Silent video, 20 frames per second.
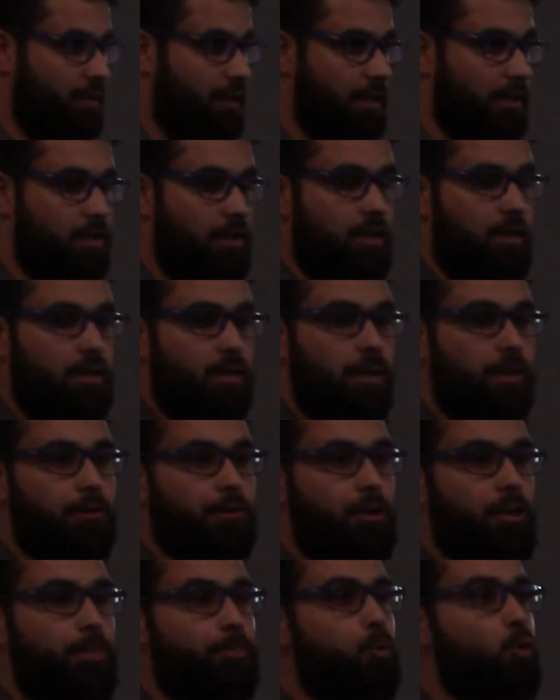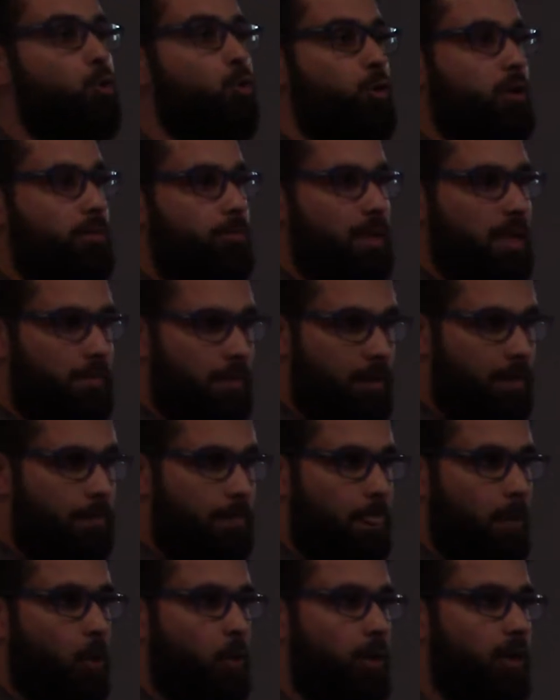like yadribun maybe,
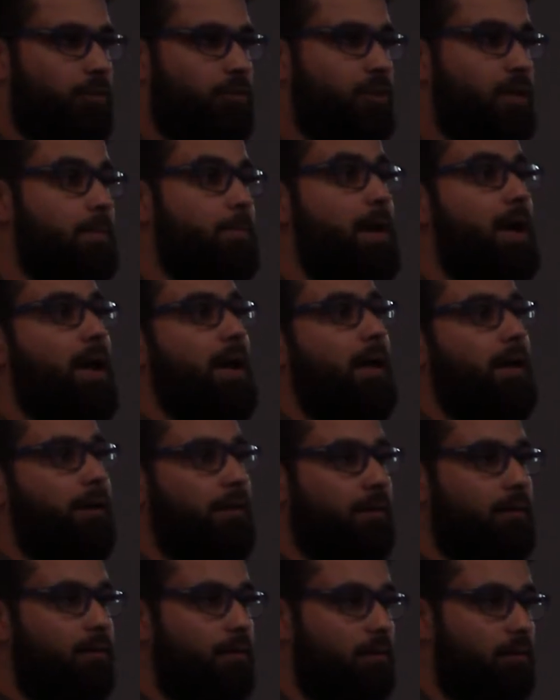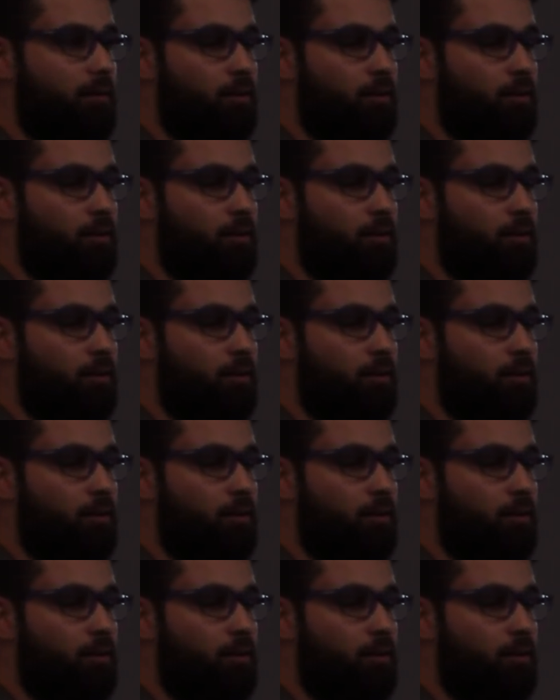or yadriban,